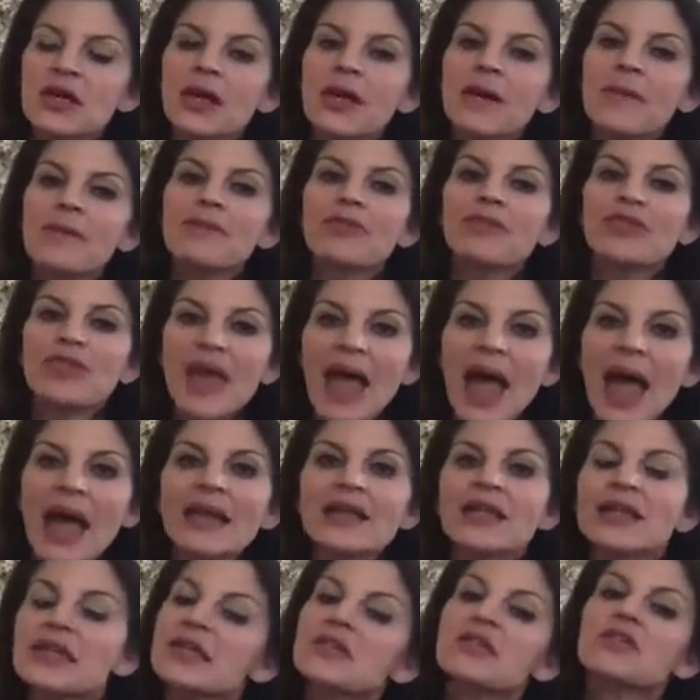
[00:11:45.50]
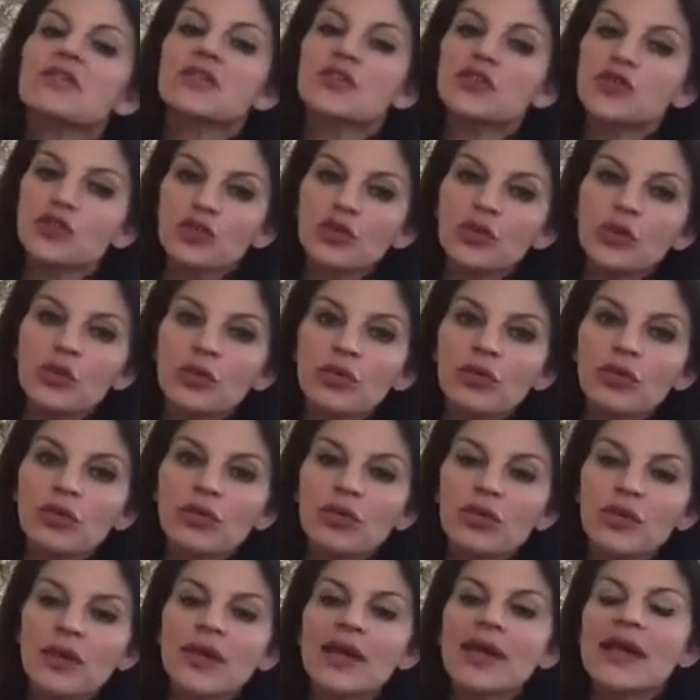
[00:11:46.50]
that is the truth.
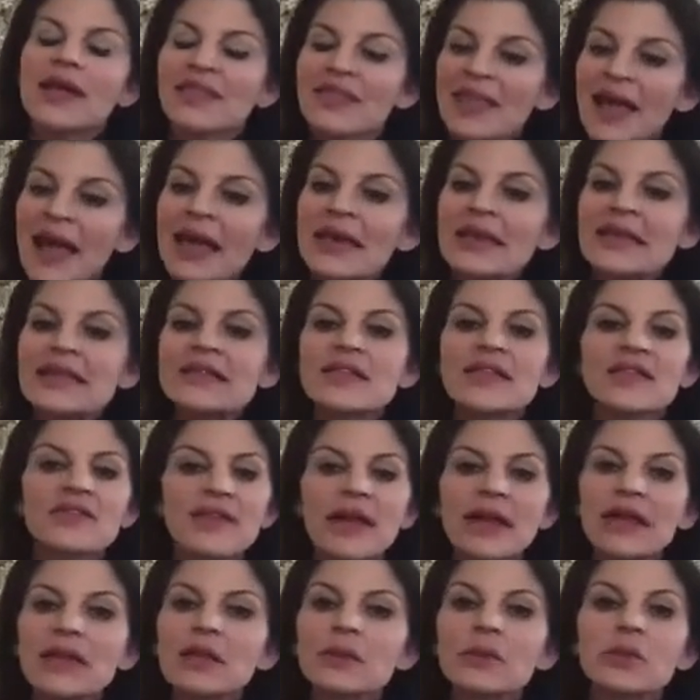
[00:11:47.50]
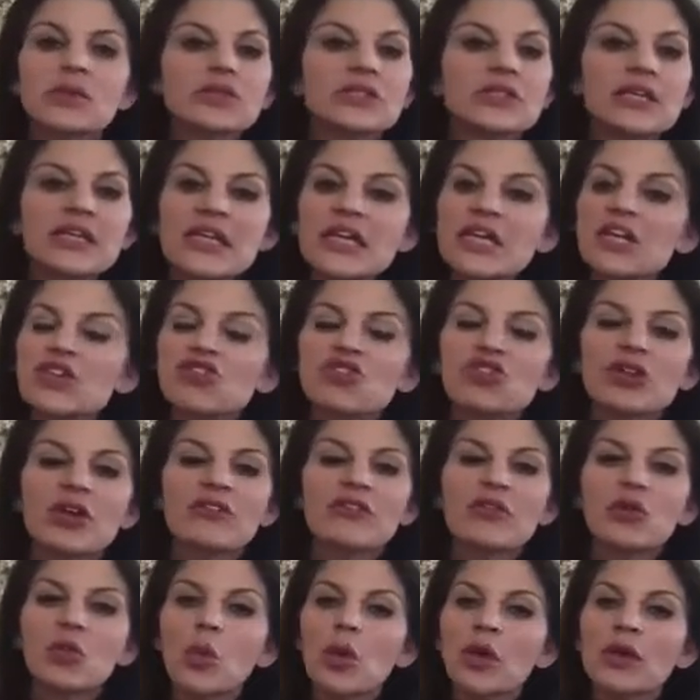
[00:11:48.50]
And that is available to each and
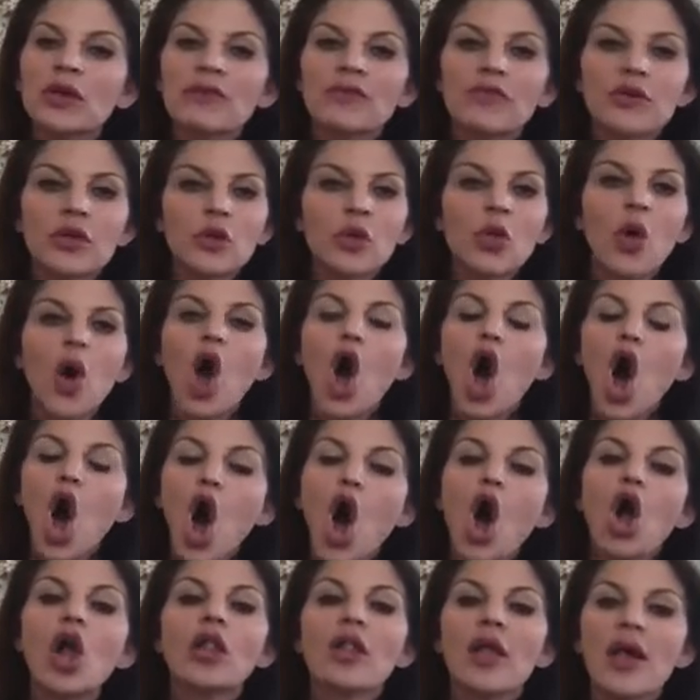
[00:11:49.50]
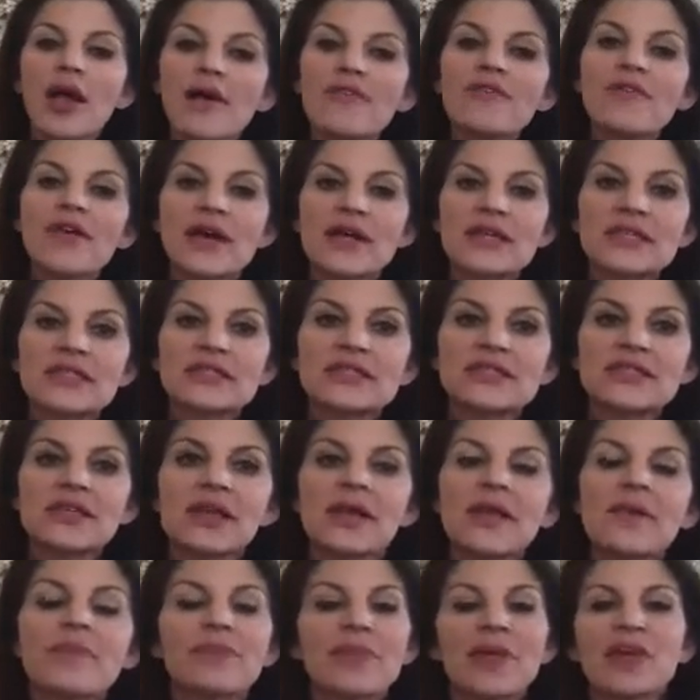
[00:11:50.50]
every one of you, all of us.
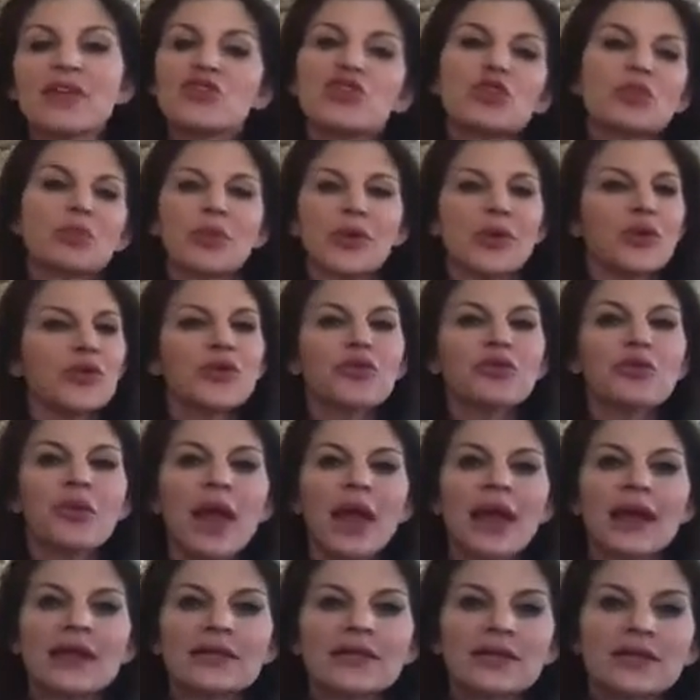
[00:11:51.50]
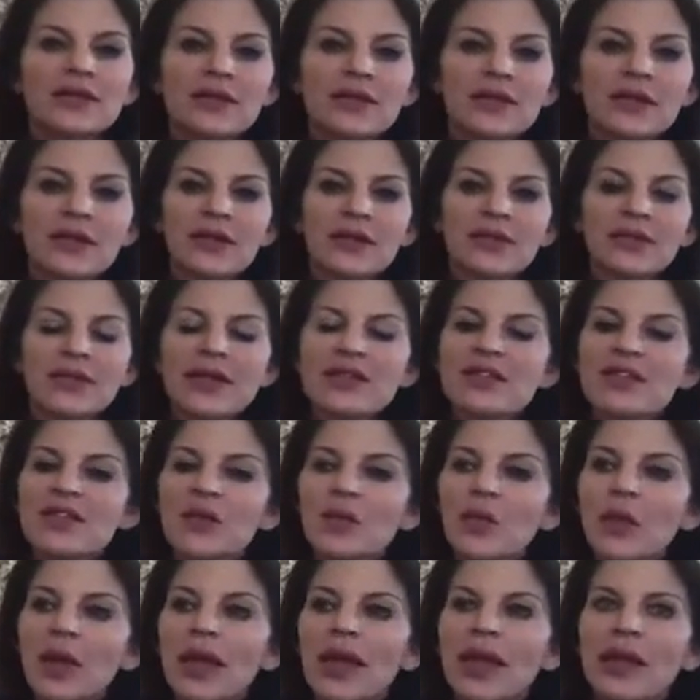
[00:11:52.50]
That's your birthright. That's the
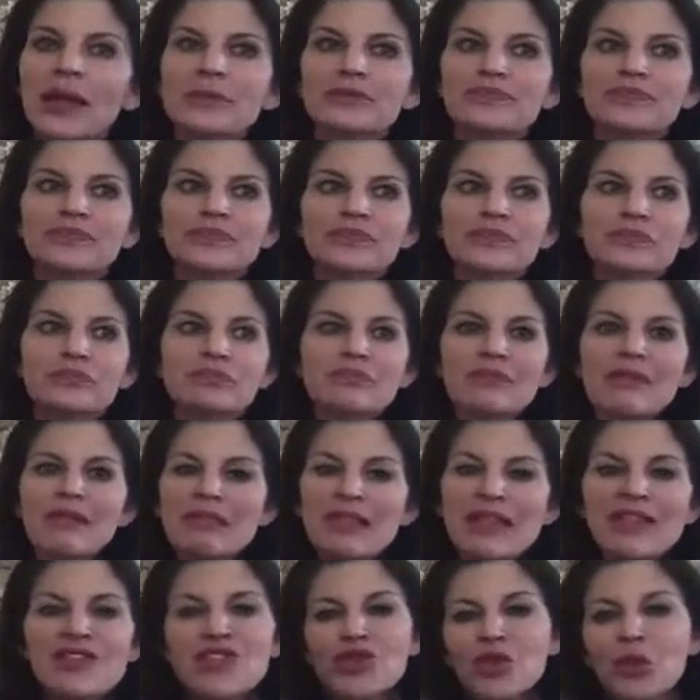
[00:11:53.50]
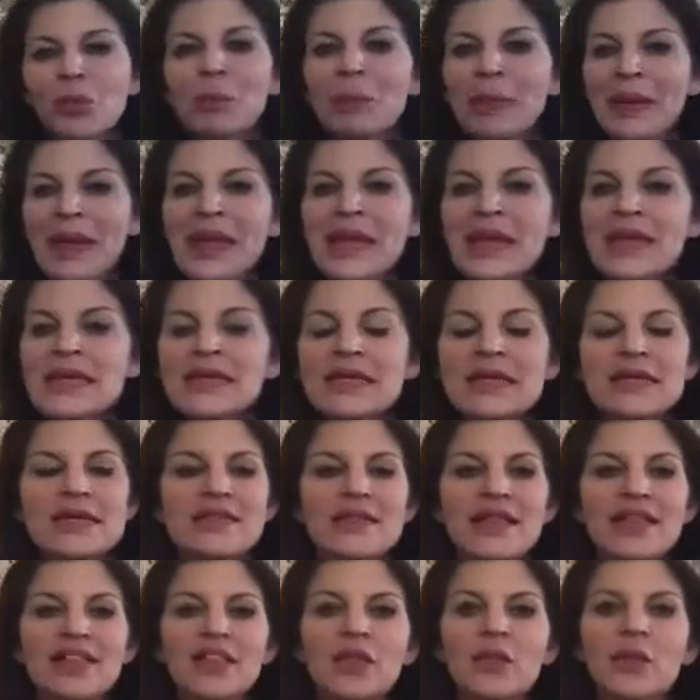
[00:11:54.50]
way, that's your beingness.
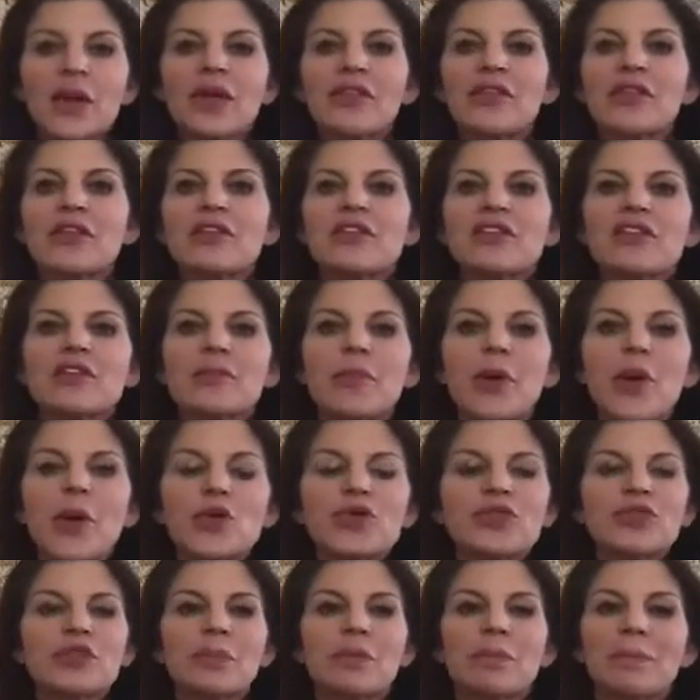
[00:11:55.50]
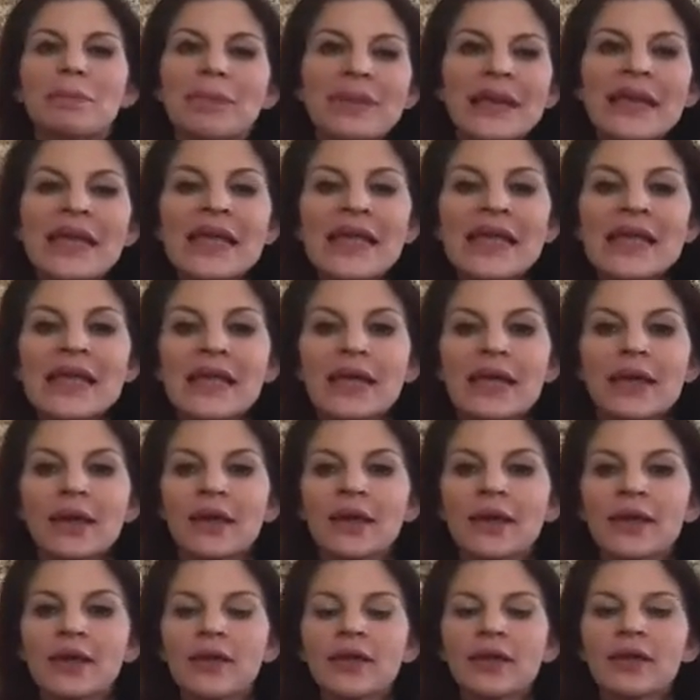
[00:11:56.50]
That's the way that it's supposed to be.
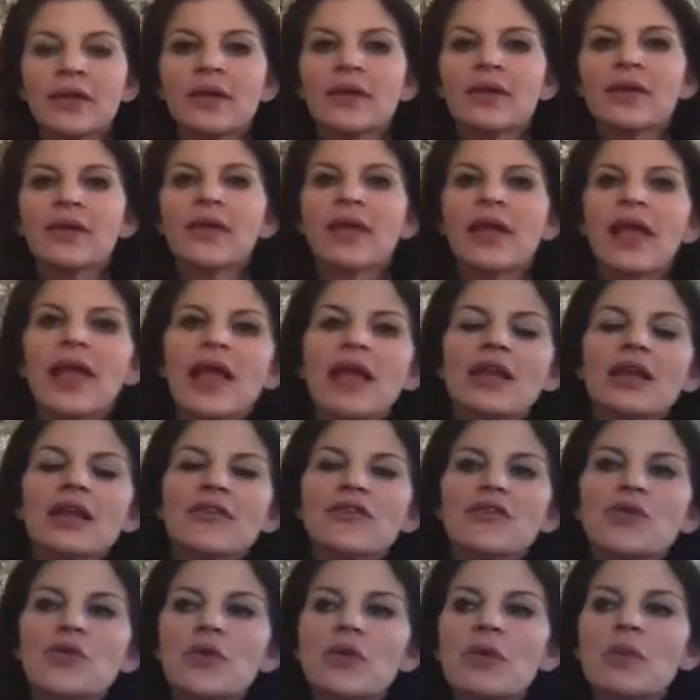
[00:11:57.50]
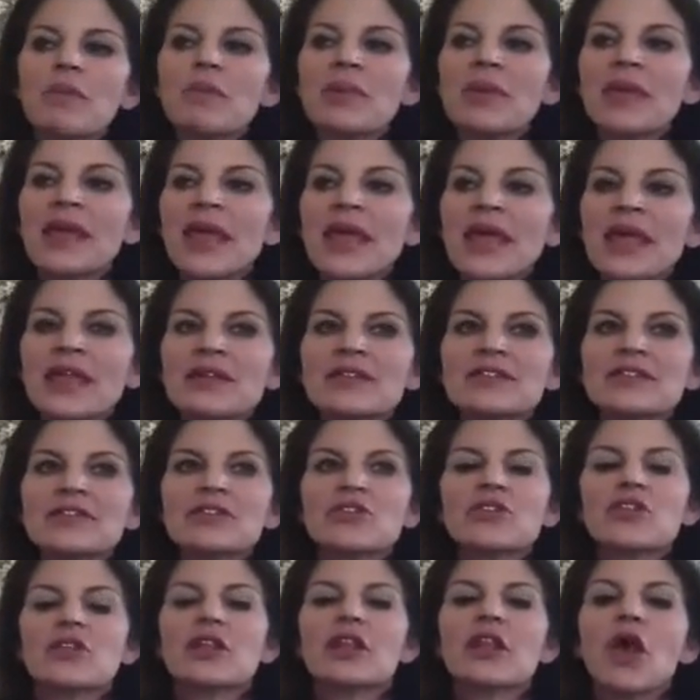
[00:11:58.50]
And if you can begin to
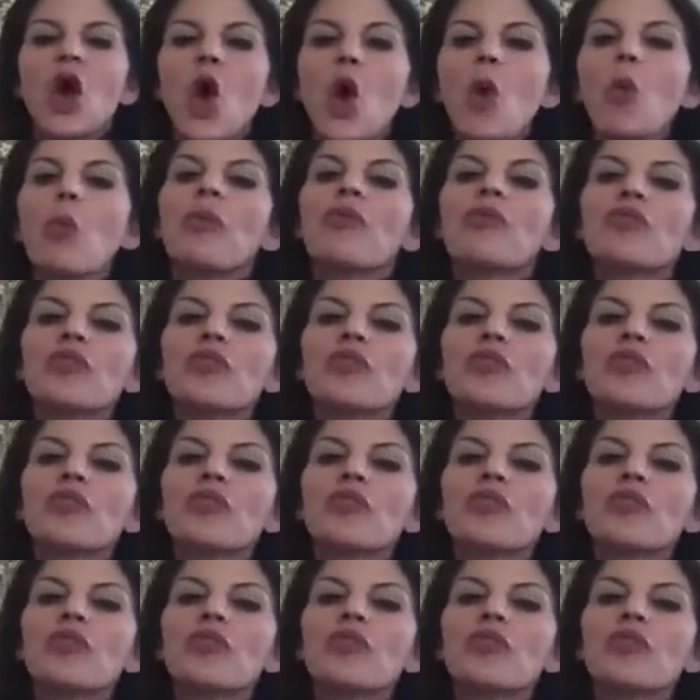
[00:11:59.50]
just open the